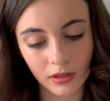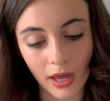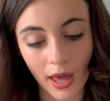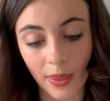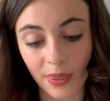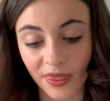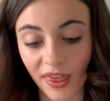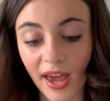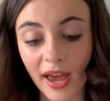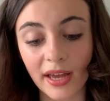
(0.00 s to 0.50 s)

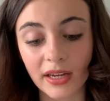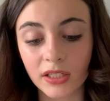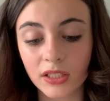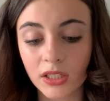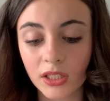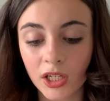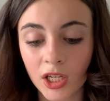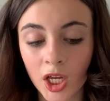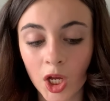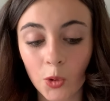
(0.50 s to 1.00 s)
and
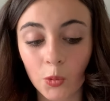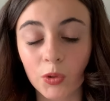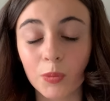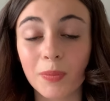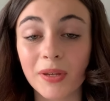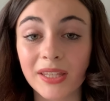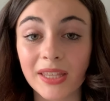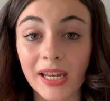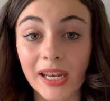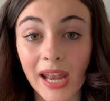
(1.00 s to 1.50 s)
that would
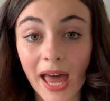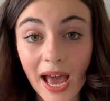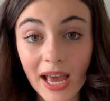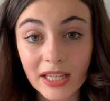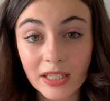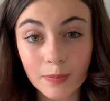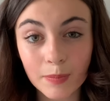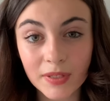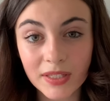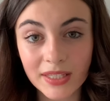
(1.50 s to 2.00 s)
be the
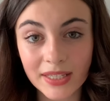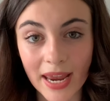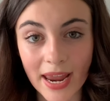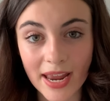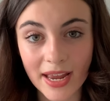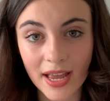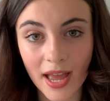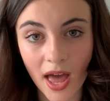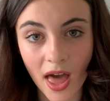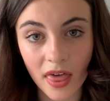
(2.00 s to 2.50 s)
last
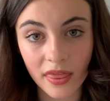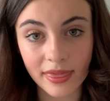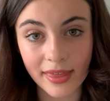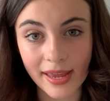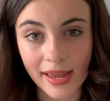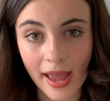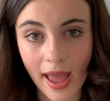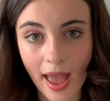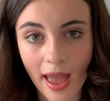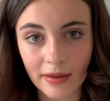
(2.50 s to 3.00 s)
mistake
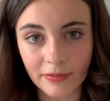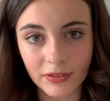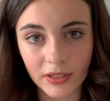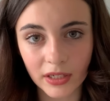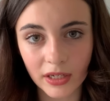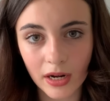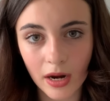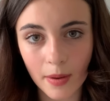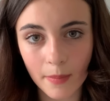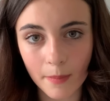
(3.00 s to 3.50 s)
they
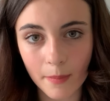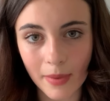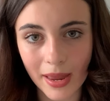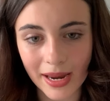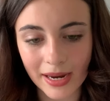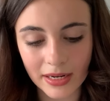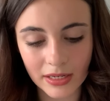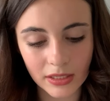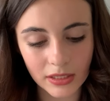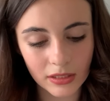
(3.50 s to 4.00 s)
ever
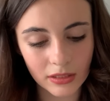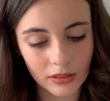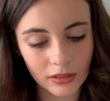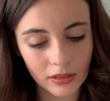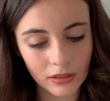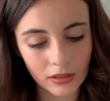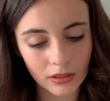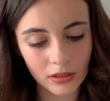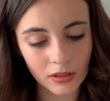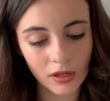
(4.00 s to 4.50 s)
made.
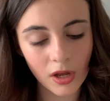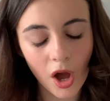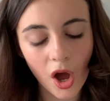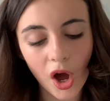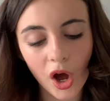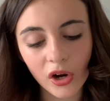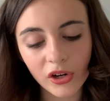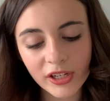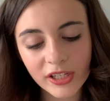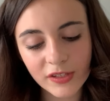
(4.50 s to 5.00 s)

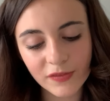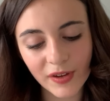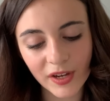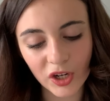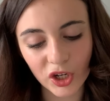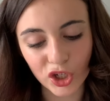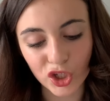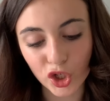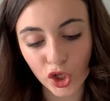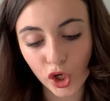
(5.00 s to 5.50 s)
Holly's
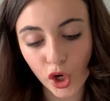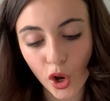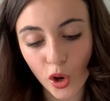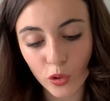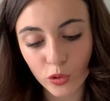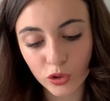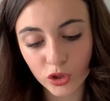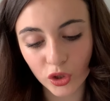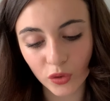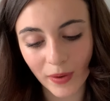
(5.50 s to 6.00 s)
fingers
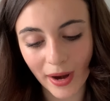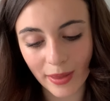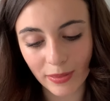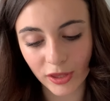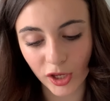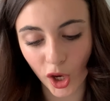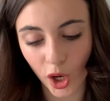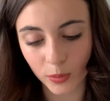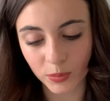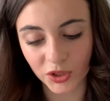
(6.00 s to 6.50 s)
closed around
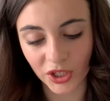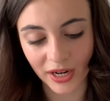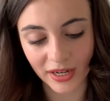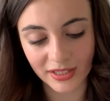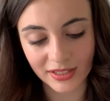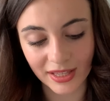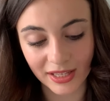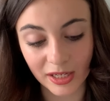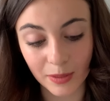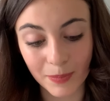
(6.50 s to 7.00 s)
the
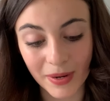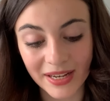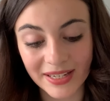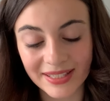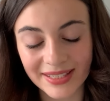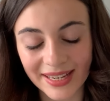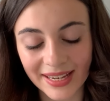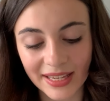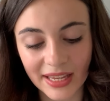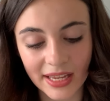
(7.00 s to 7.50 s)
object that had
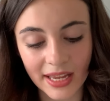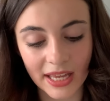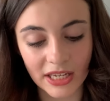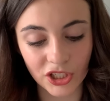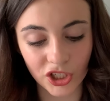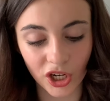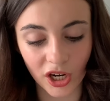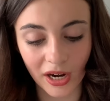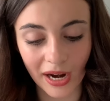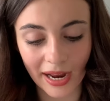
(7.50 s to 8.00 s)
been digging
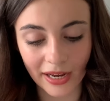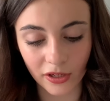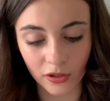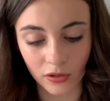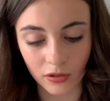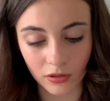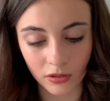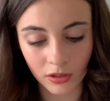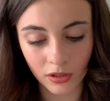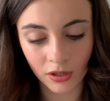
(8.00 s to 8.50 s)
into her
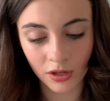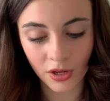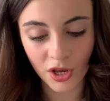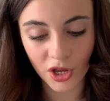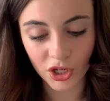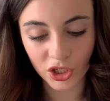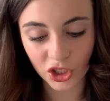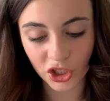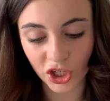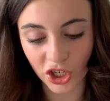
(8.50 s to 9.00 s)
ankle.
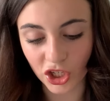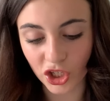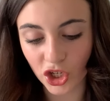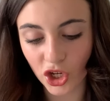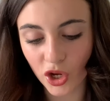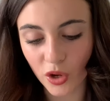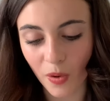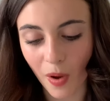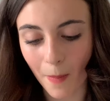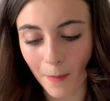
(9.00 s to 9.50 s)
She
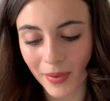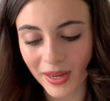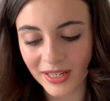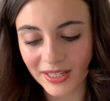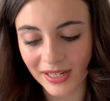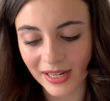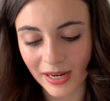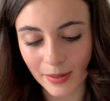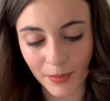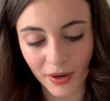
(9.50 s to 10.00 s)
knew
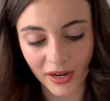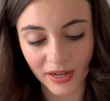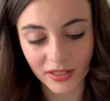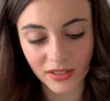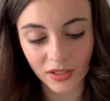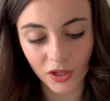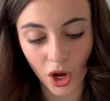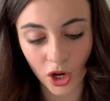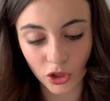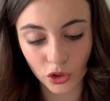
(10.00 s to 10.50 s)
immediately by
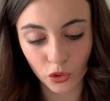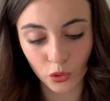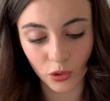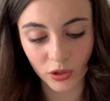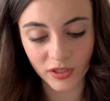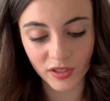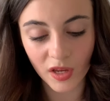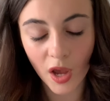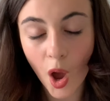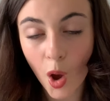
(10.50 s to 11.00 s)
its
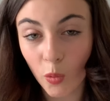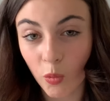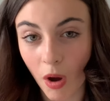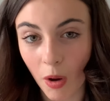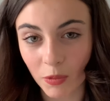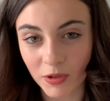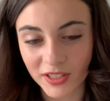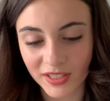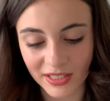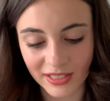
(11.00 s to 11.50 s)
contours
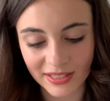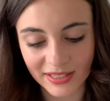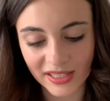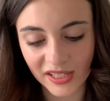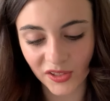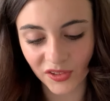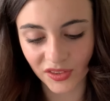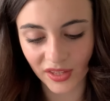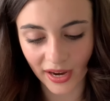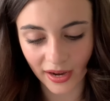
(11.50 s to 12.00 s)
what was
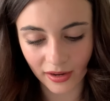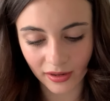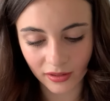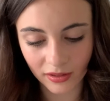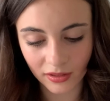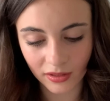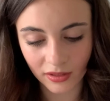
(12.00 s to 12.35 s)
concealed there.